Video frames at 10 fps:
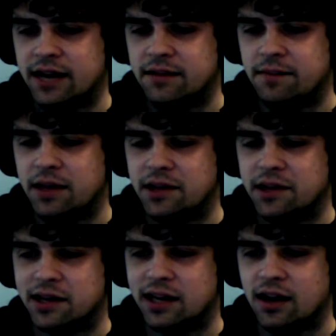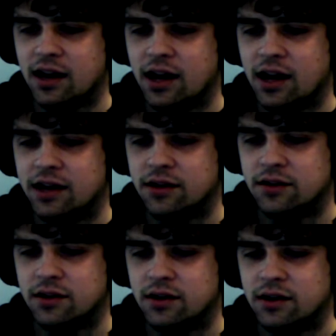basically,
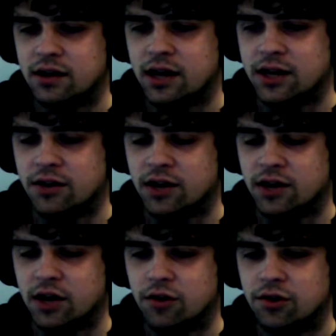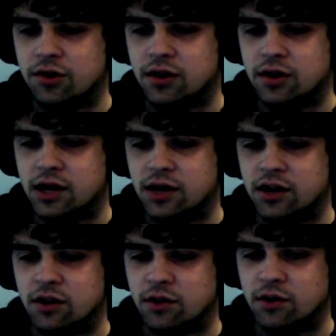I don't know. I don't
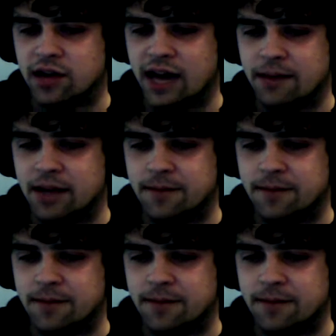know what's happening.